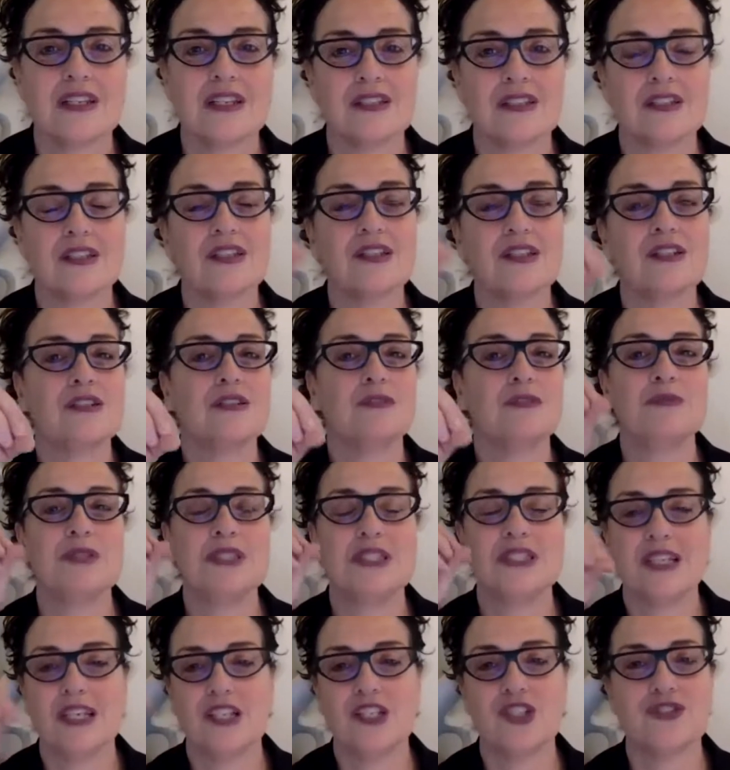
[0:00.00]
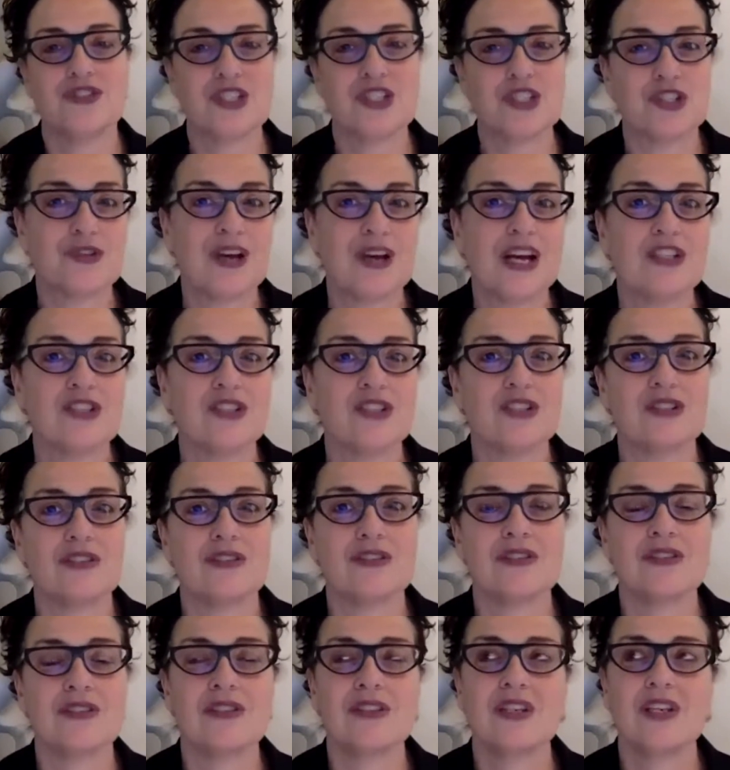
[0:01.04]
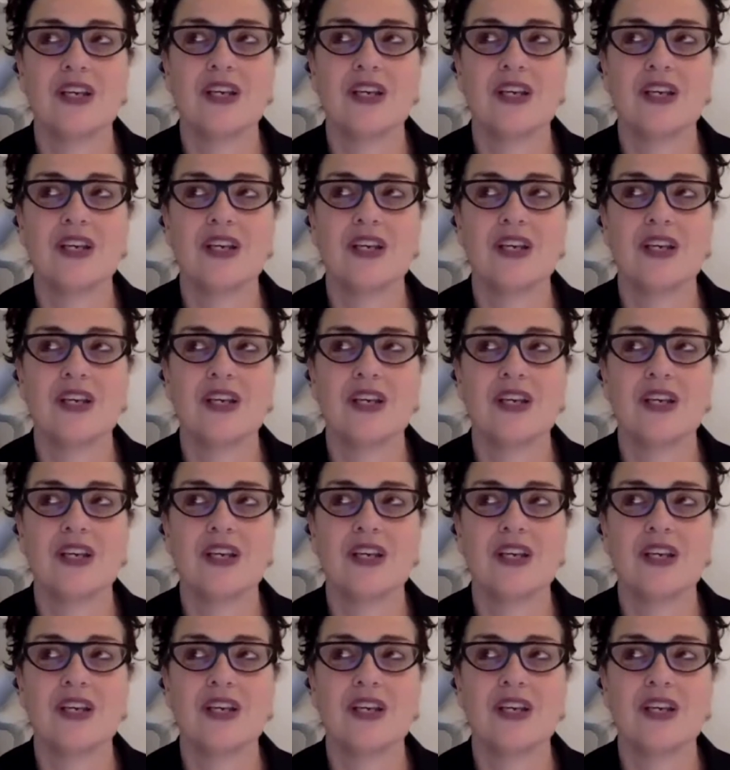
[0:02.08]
little mid-century treasures